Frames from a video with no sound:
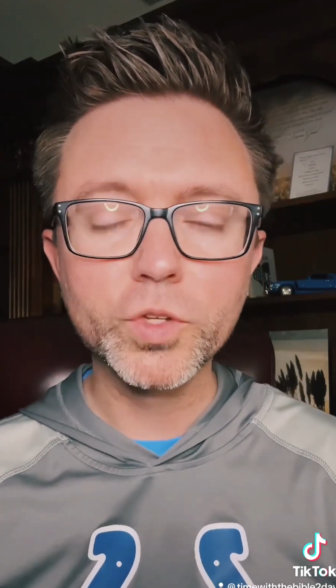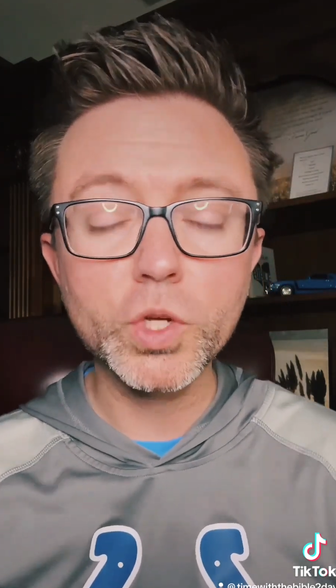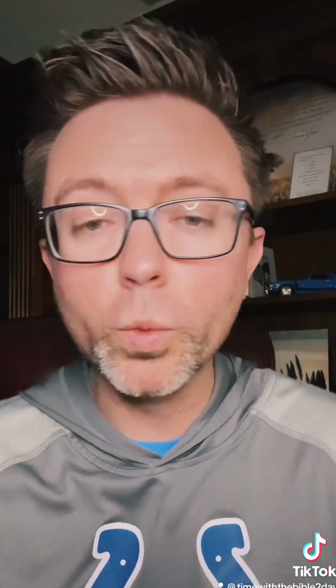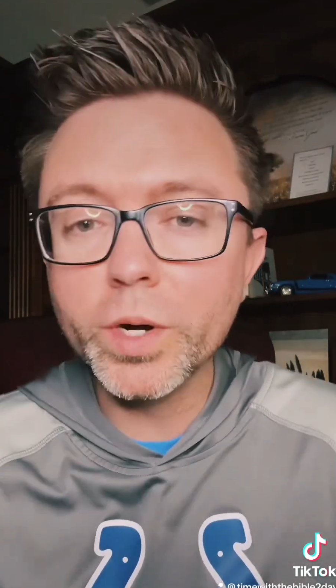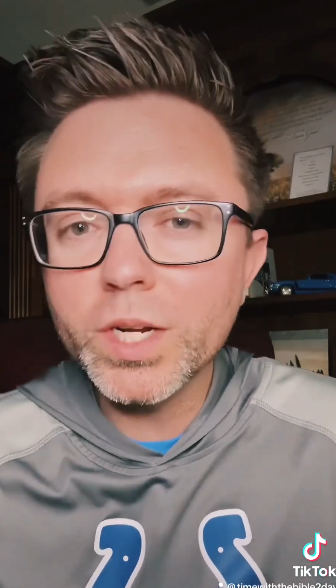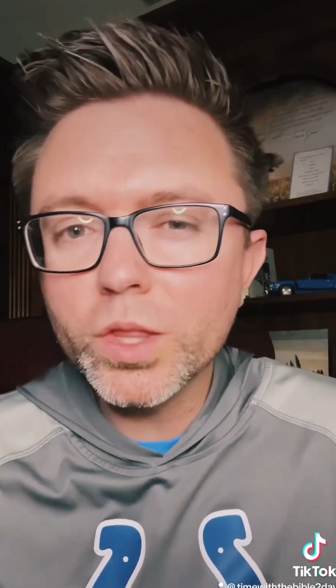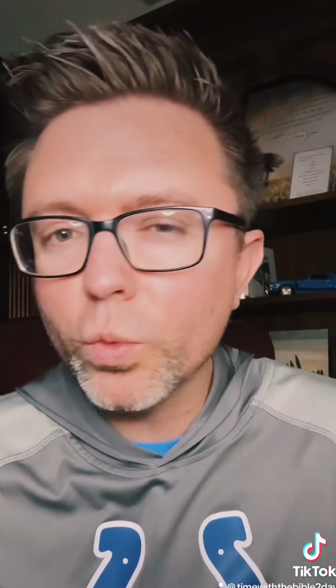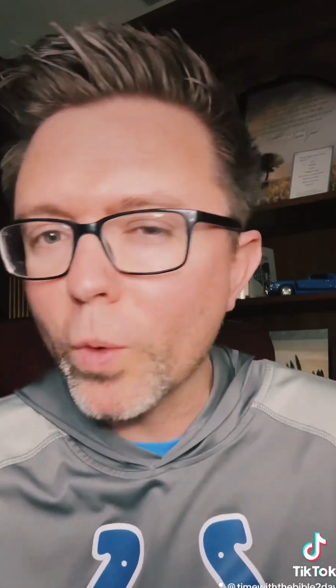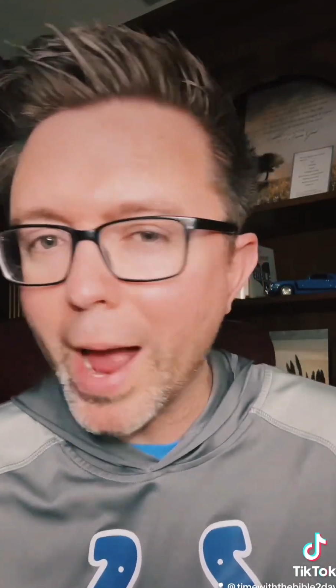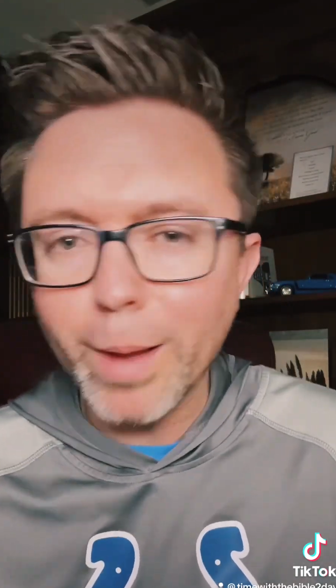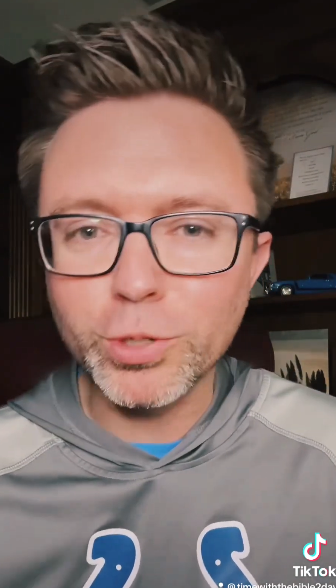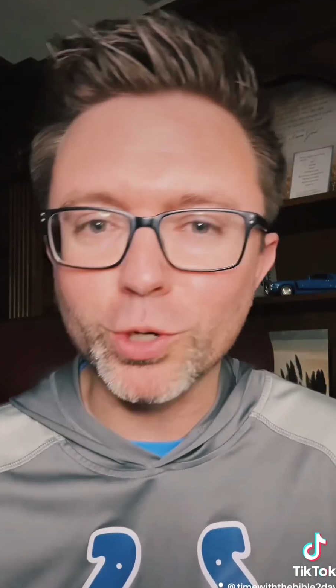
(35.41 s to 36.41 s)
So when did the
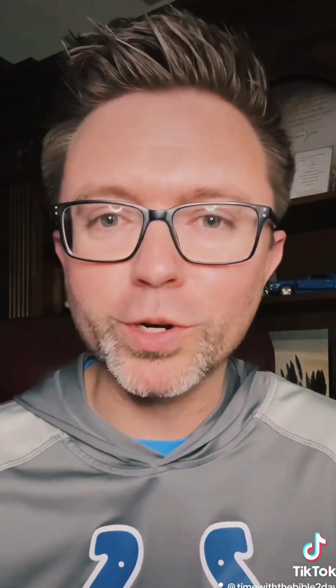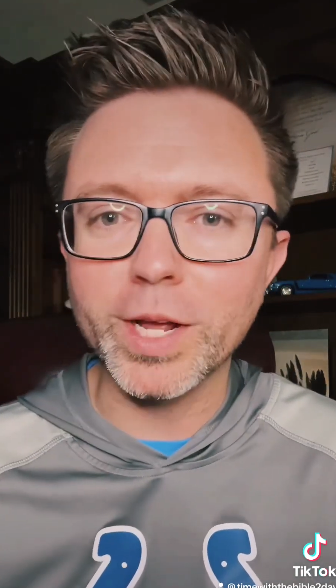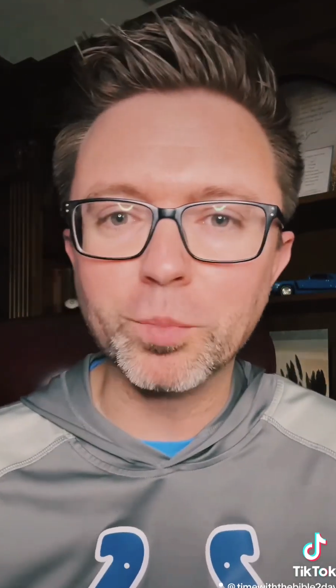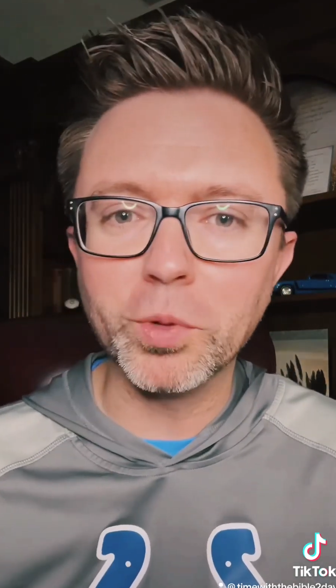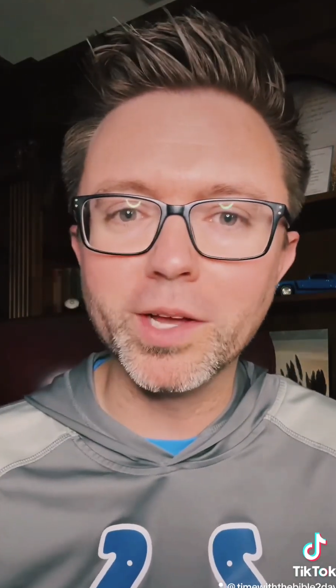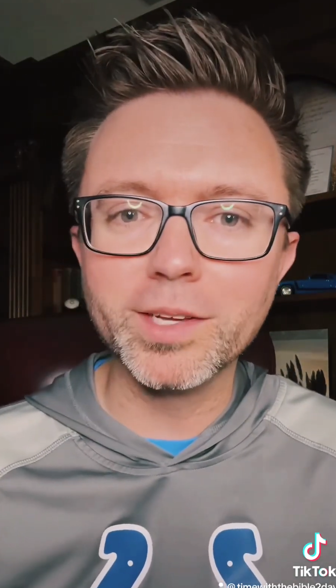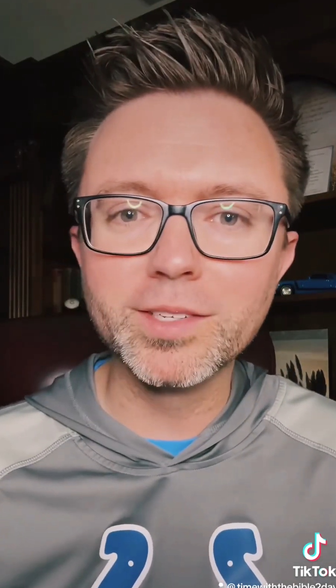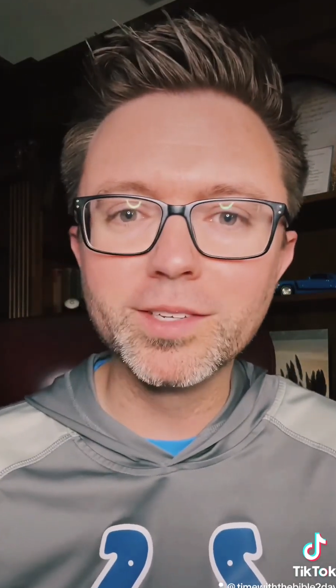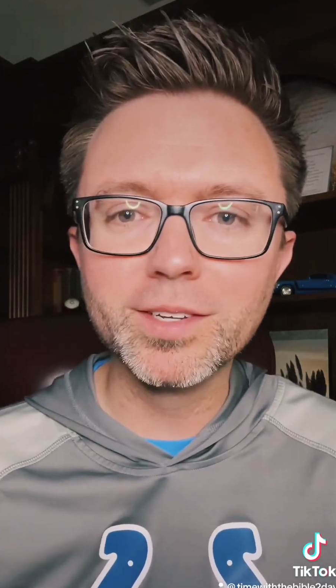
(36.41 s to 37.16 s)
rapture take place?